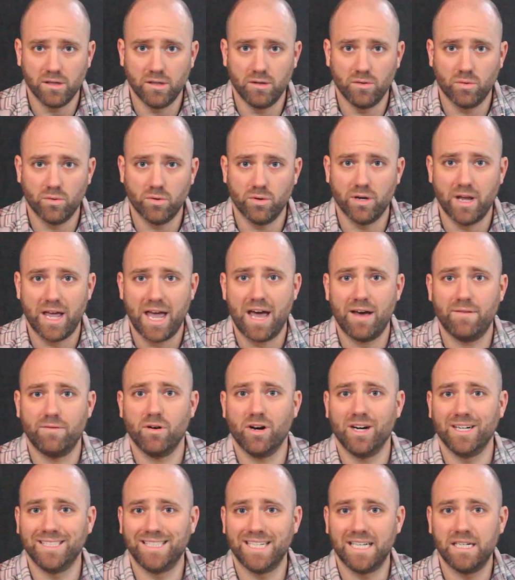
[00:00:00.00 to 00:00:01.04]
in order to have
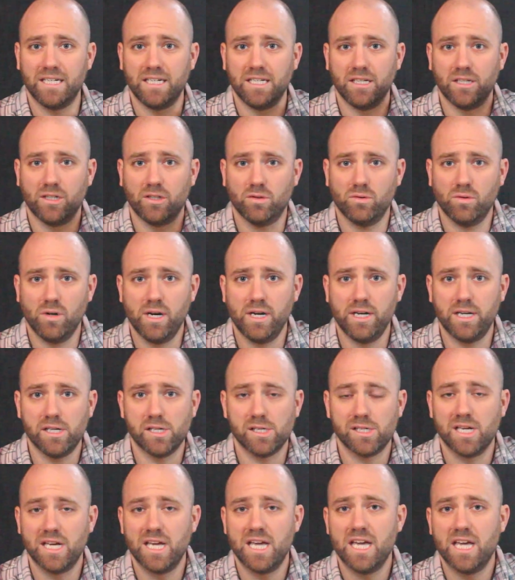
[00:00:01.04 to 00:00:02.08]
our identity in
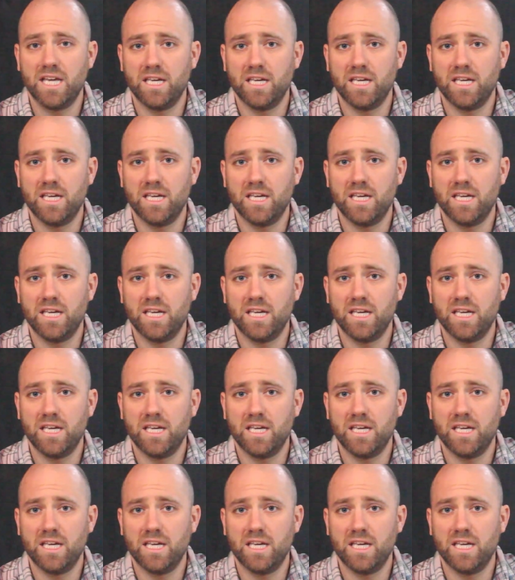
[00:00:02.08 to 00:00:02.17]
Christ,